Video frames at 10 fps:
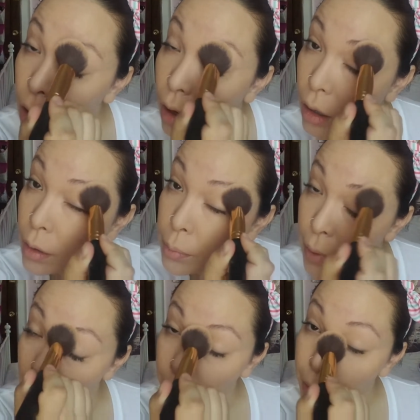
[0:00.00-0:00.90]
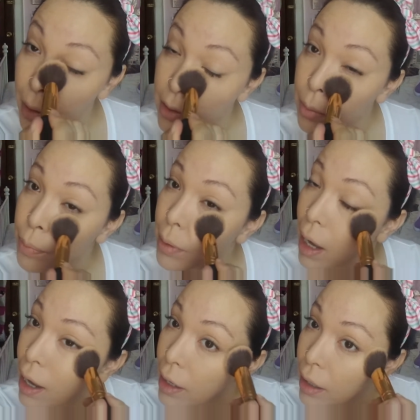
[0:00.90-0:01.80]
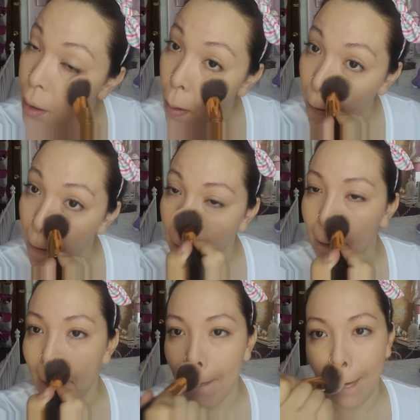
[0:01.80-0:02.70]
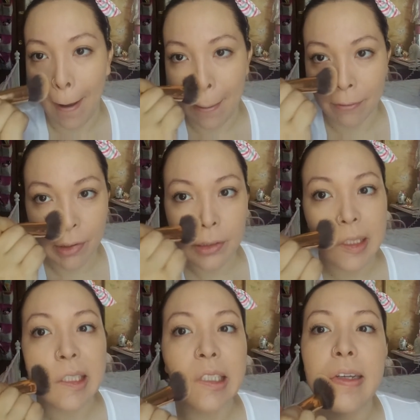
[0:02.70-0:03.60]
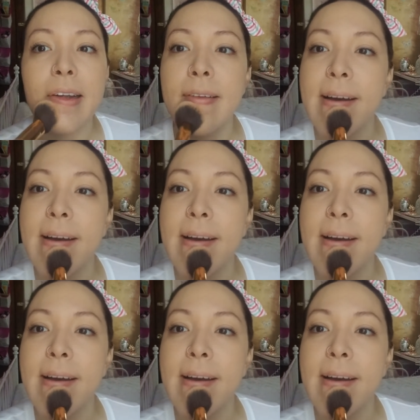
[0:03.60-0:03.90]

I don't like to apply a lot of foundation.